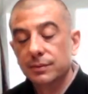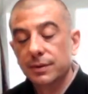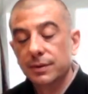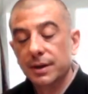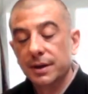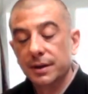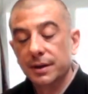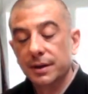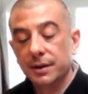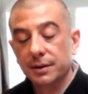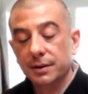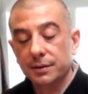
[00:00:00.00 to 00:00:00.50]

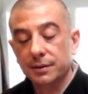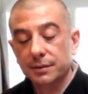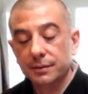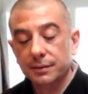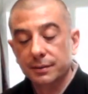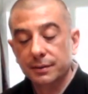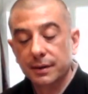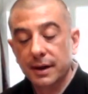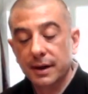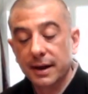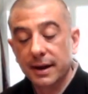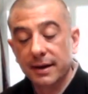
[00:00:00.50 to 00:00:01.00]
Here,
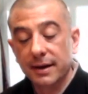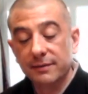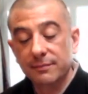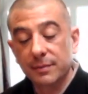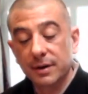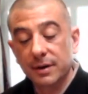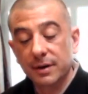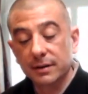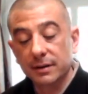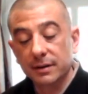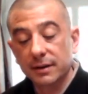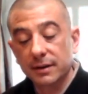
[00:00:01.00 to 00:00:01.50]
I have
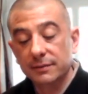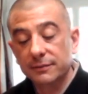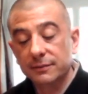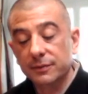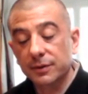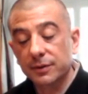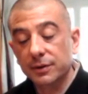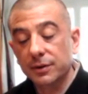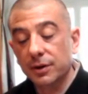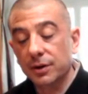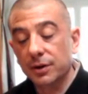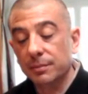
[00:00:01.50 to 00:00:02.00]
my left
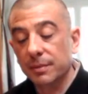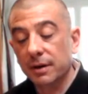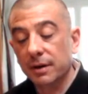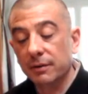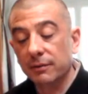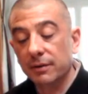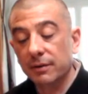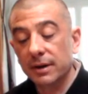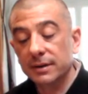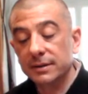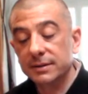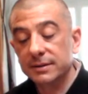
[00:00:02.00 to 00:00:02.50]
foot on my
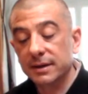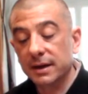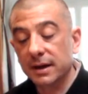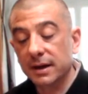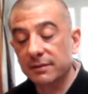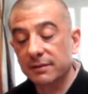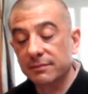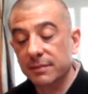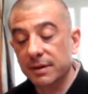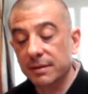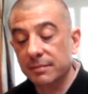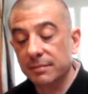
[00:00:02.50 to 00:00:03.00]
right side
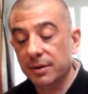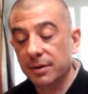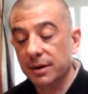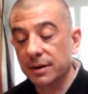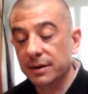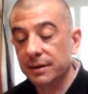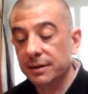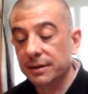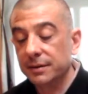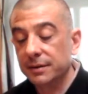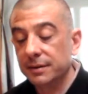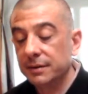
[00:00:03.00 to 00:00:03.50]
of my
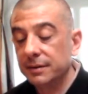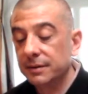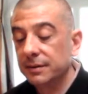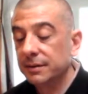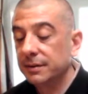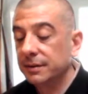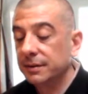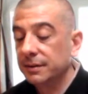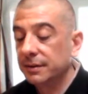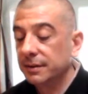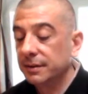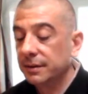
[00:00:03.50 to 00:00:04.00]
body
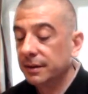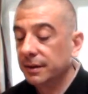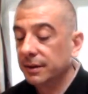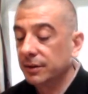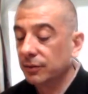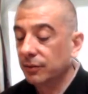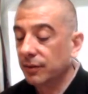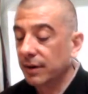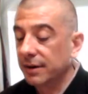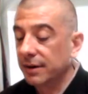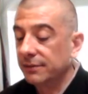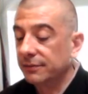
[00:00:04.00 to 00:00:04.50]
and the
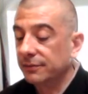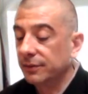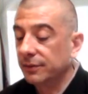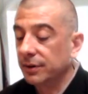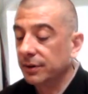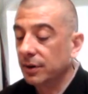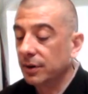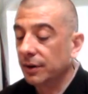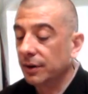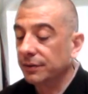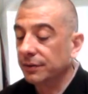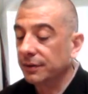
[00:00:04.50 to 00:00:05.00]
right foot
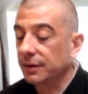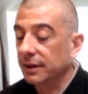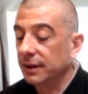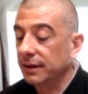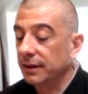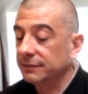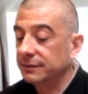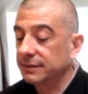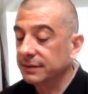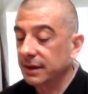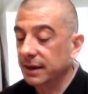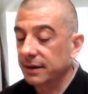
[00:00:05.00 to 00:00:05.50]
on the
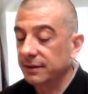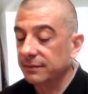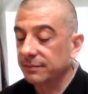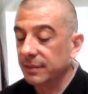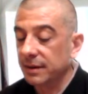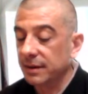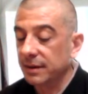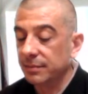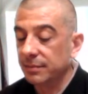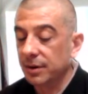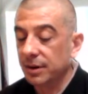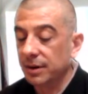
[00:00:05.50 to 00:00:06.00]
left side of
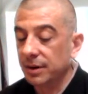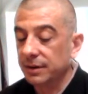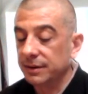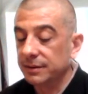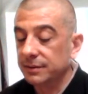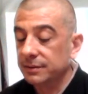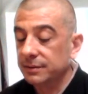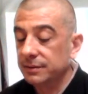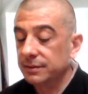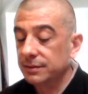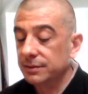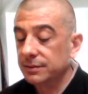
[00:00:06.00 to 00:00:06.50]
my body.
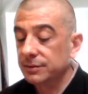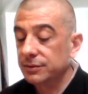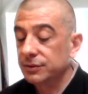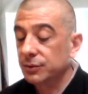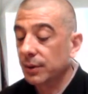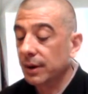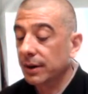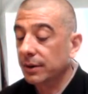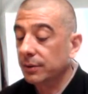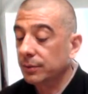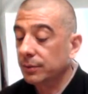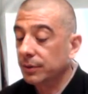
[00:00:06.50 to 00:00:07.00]
So
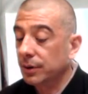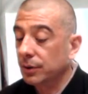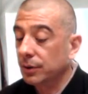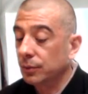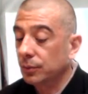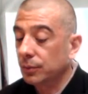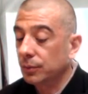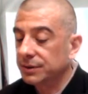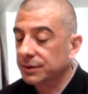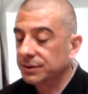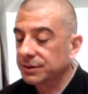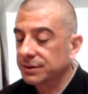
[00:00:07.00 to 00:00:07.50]
I don't know
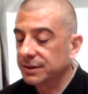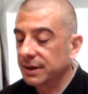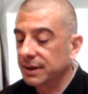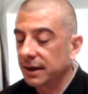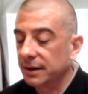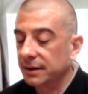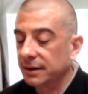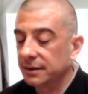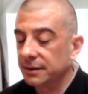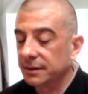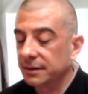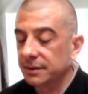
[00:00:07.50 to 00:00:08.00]
which side
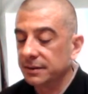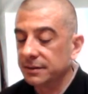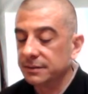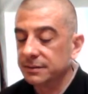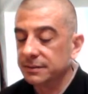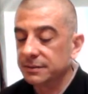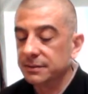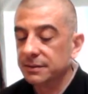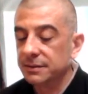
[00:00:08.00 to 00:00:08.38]
it is.